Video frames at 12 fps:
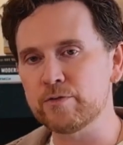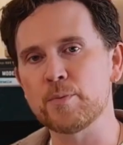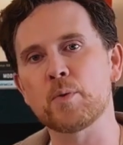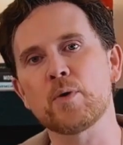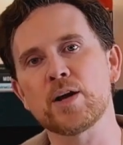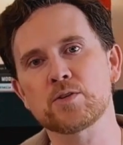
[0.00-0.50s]
from
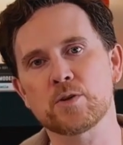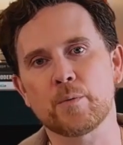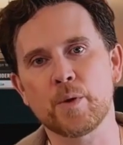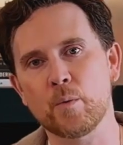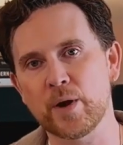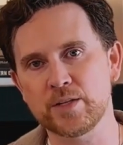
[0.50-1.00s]
a restaurant
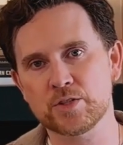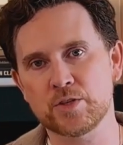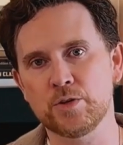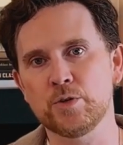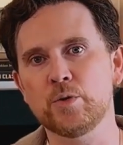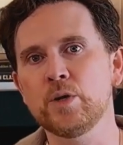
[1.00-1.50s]
we went
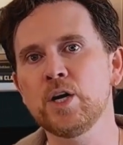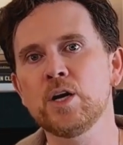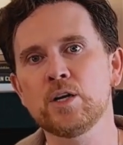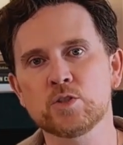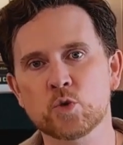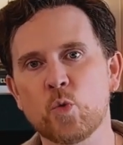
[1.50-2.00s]
to
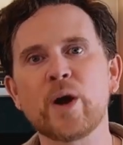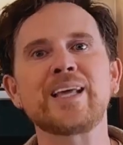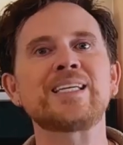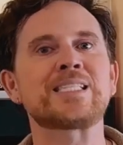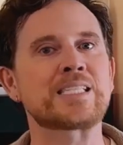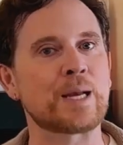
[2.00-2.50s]

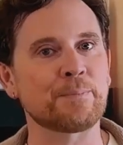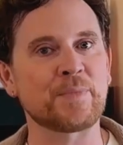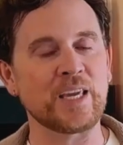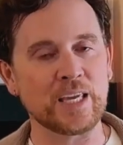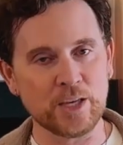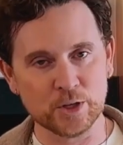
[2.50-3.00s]

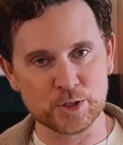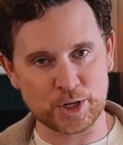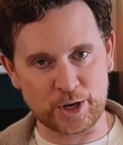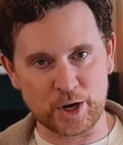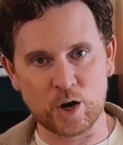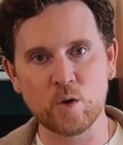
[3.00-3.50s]
20-something years
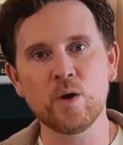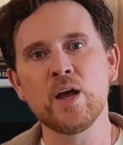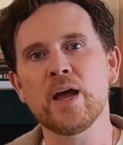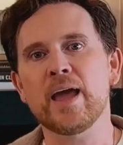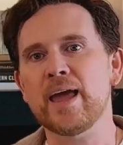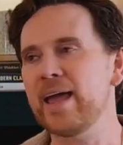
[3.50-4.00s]
ago,
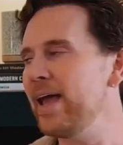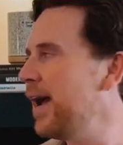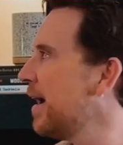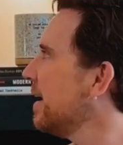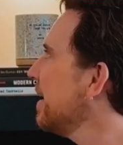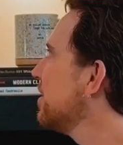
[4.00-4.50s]

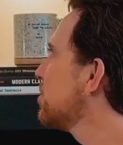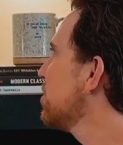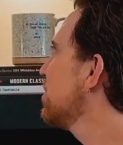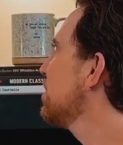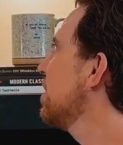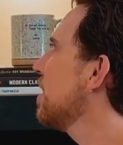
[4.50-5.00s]
and it's
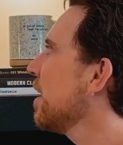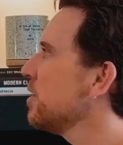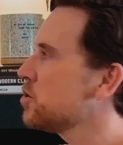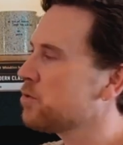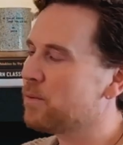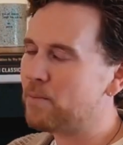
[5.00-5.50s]
just a
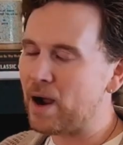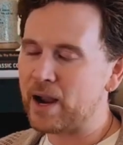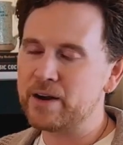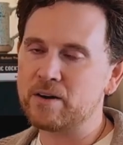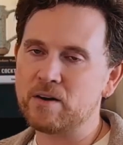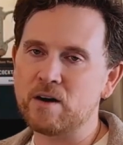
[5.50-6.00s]
nice
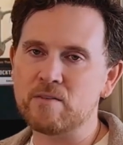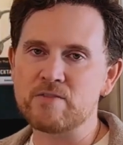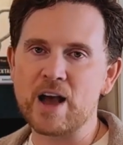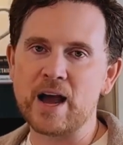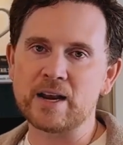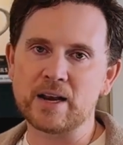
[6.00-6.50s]
reminder of
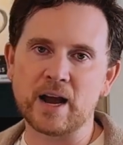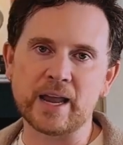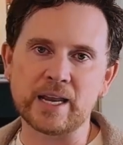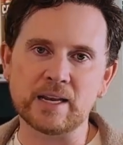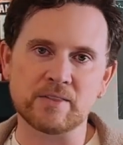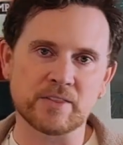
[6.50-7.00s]
that
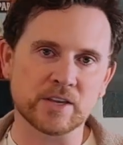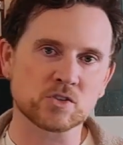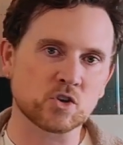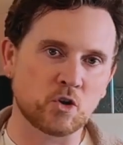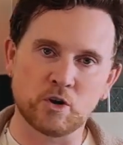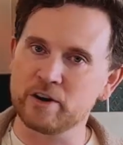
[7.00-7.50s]
night.
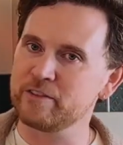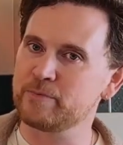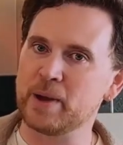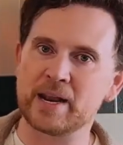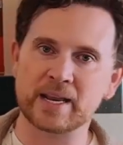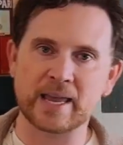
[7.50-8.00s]
This could have
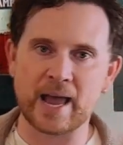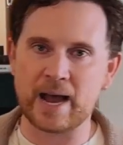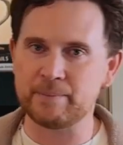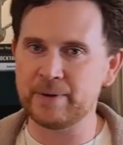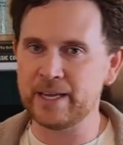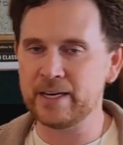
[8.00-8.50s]
been a
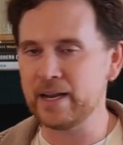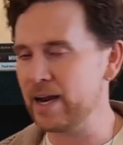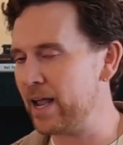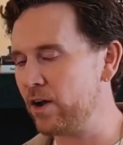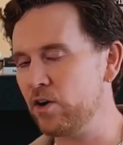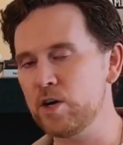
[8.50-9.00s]
cabinet,
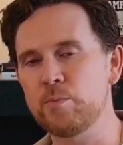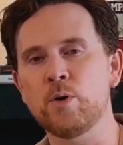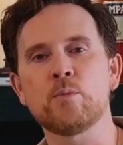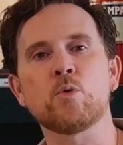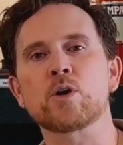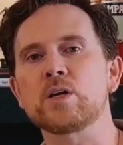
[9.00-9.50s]
and I could have
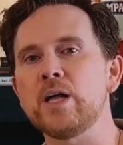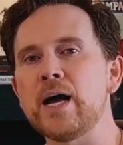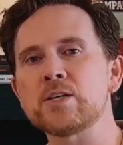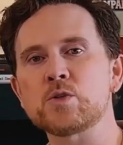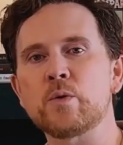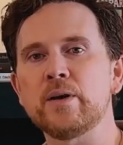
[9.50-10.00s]
put more
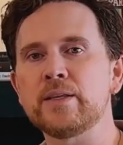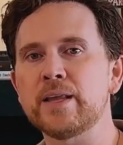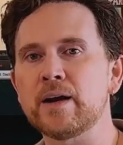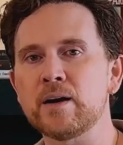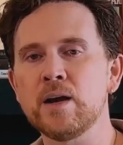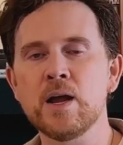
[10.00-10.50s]
glassware in there,